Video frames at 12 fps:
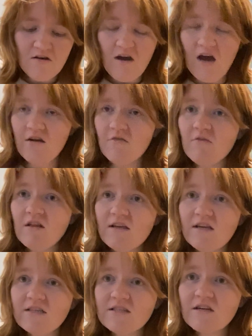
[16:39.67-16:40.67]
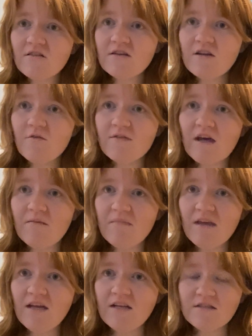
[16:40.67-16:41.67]
I don't really necessarily know what that
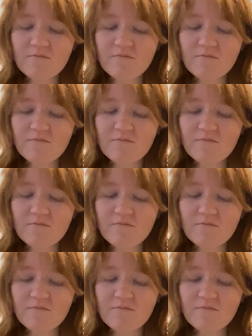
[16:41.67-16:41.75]
means,